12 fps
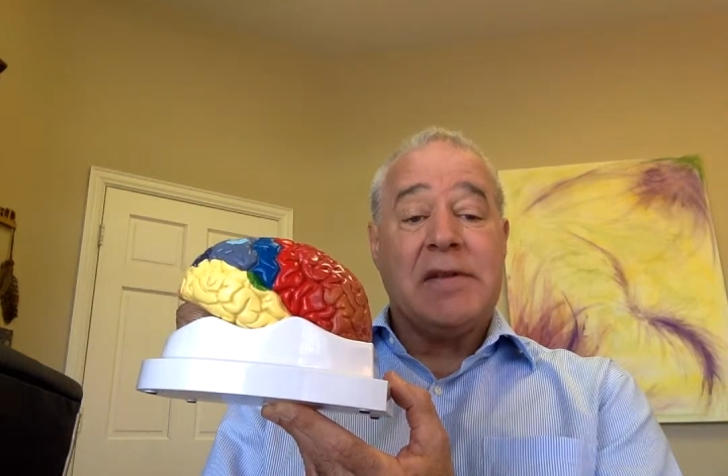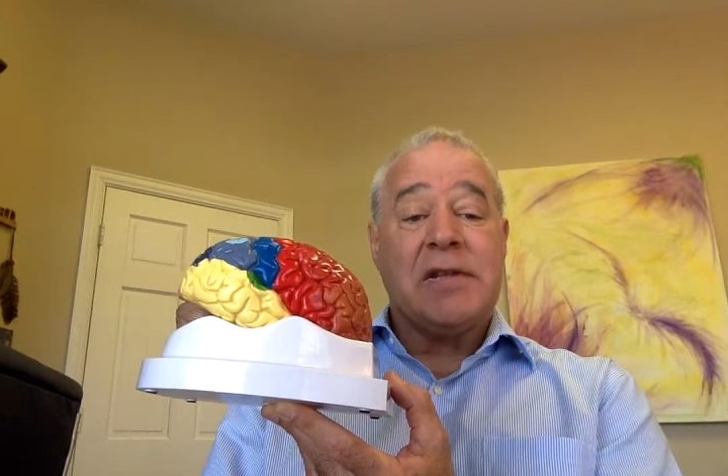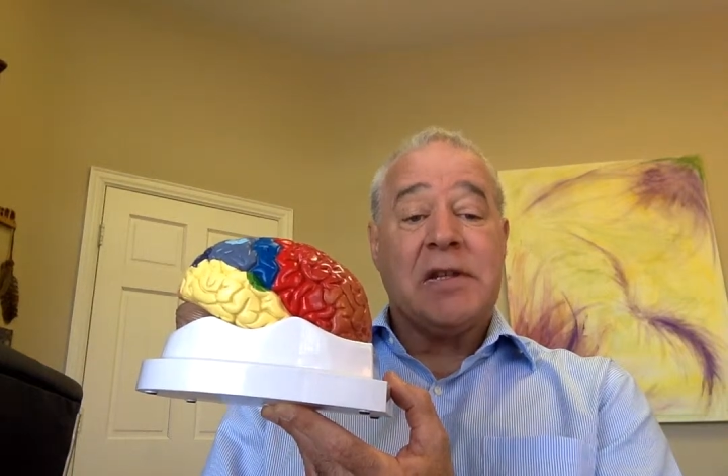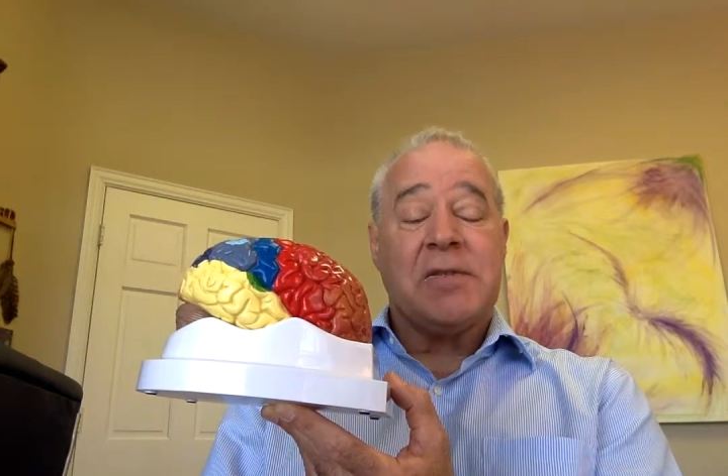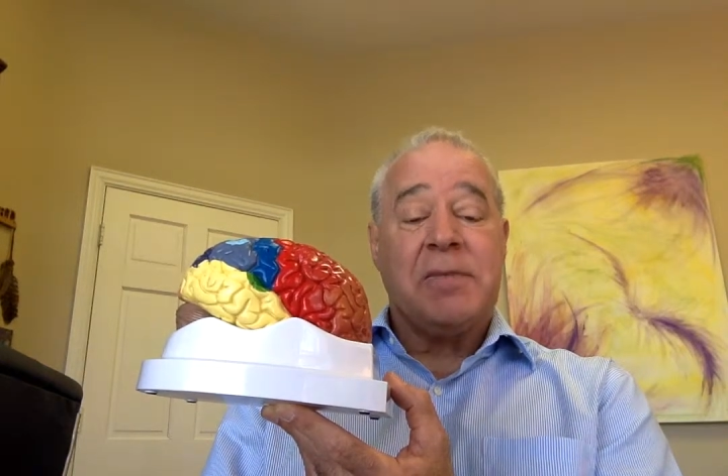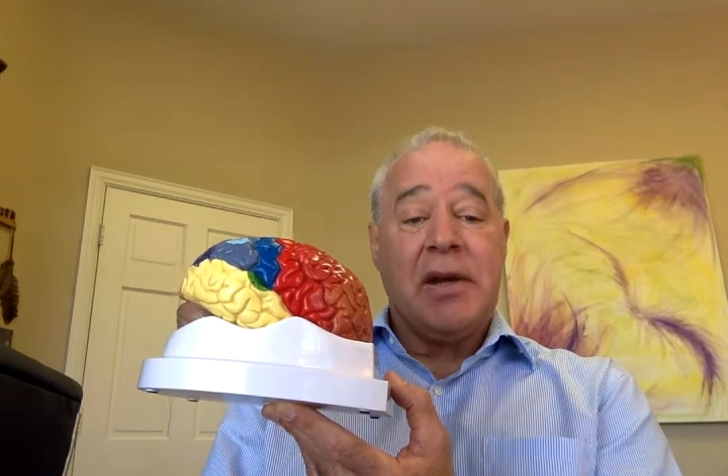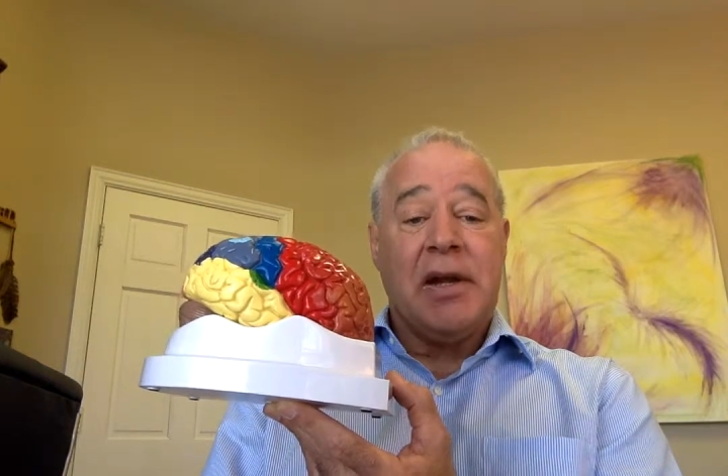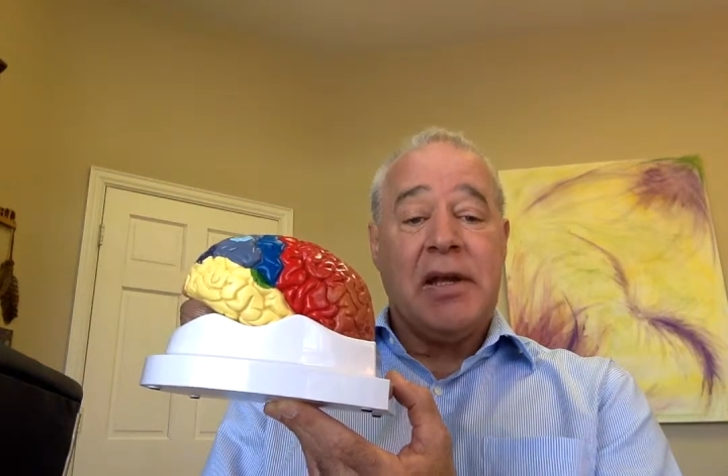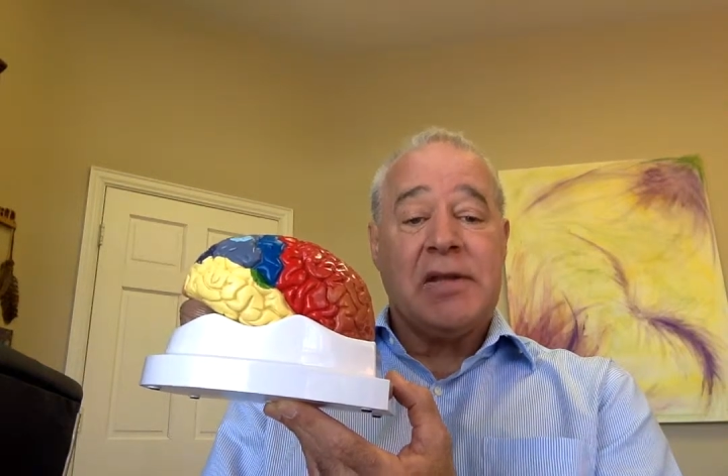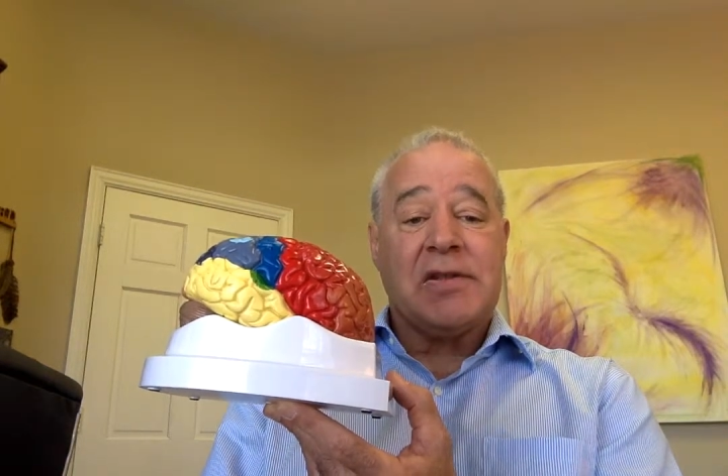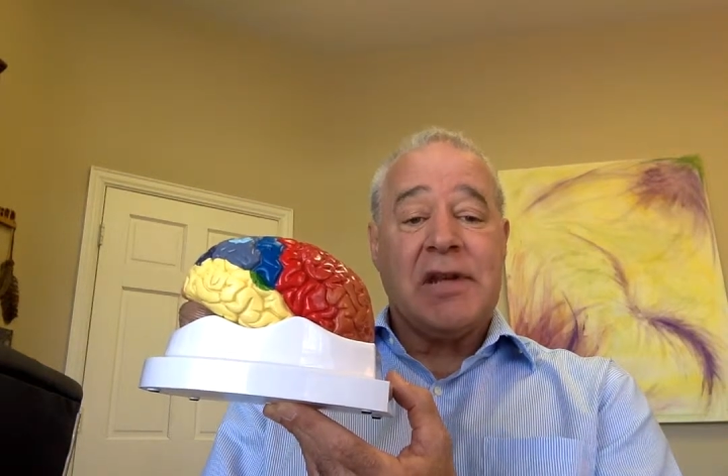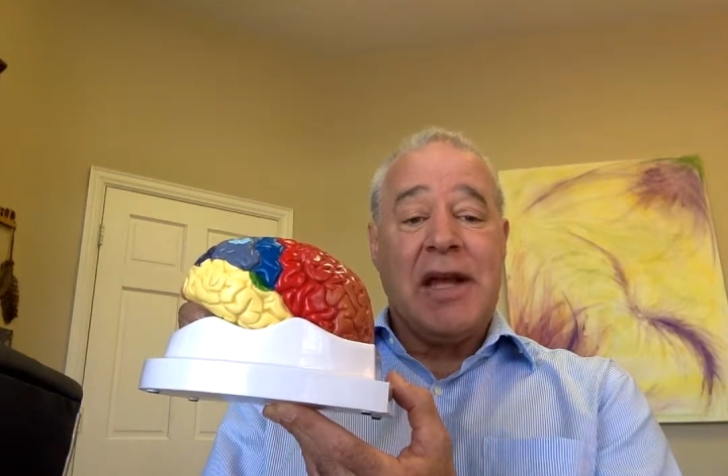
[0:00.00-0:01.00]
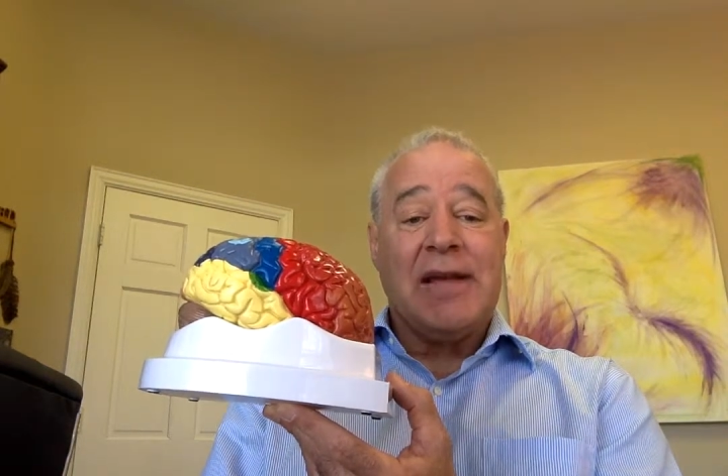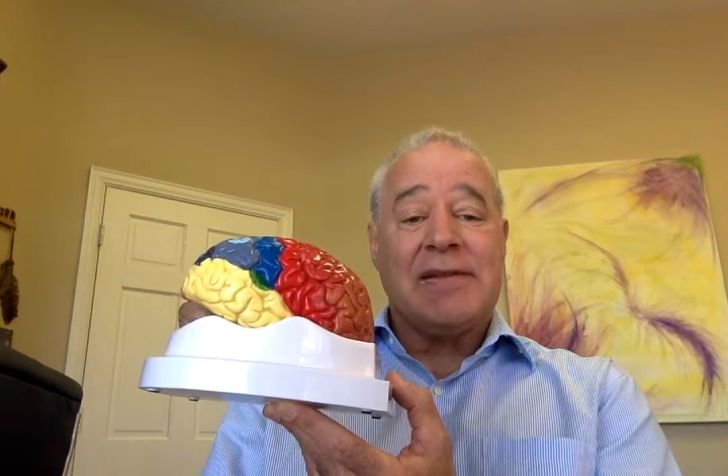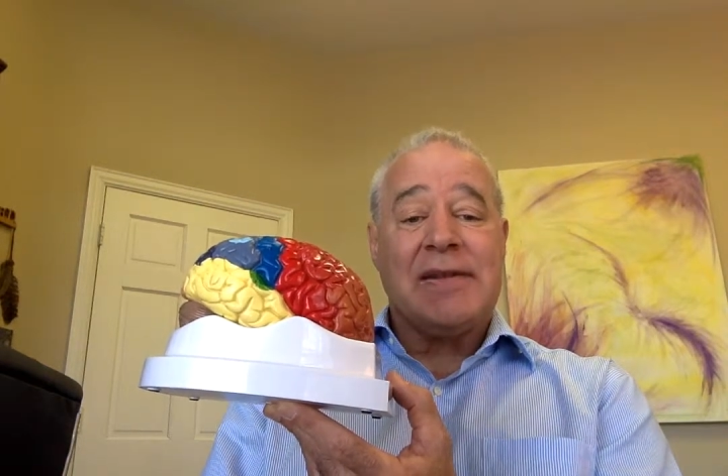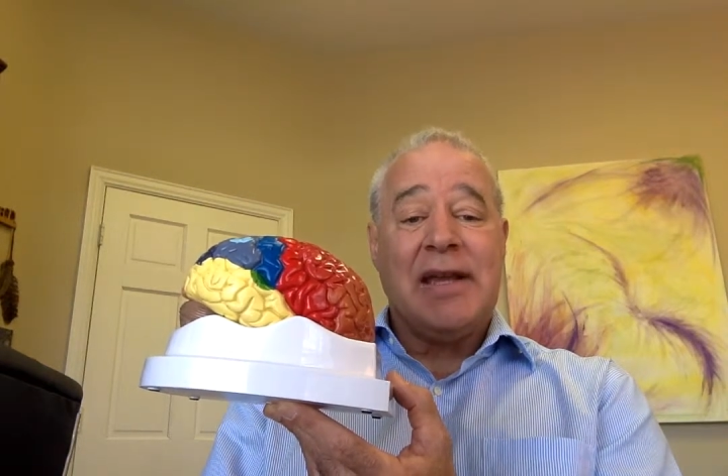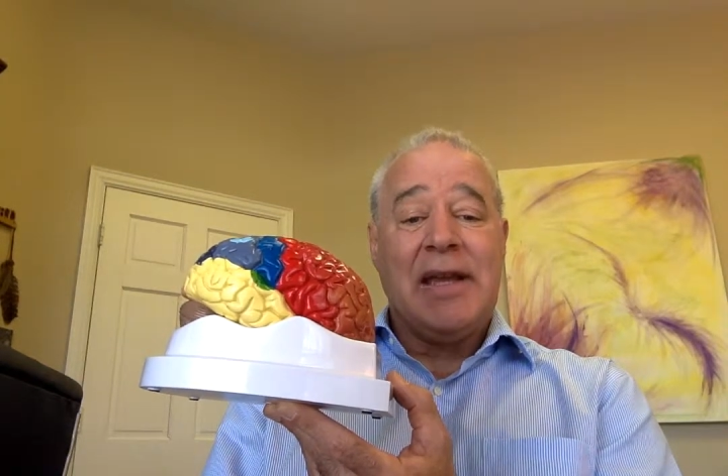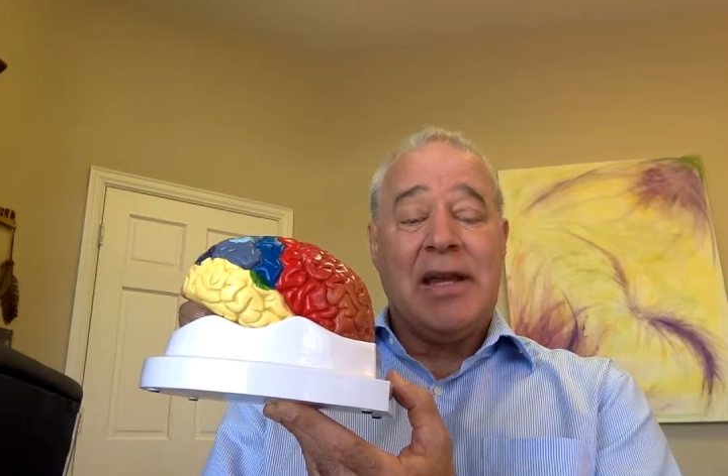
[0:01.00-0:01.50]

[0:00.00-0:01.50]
is experienced as the